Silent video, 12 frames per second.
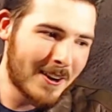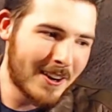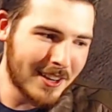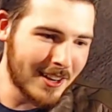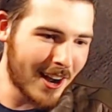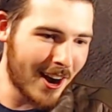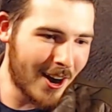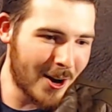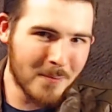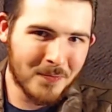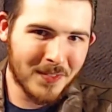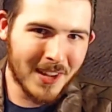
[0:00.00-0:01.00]
you
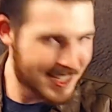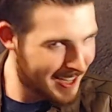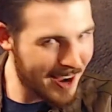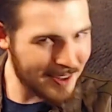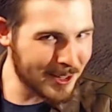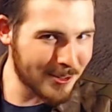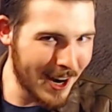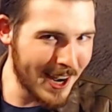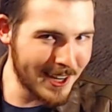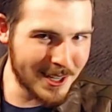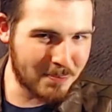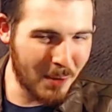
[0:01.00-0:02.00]
know, it's not the greatest,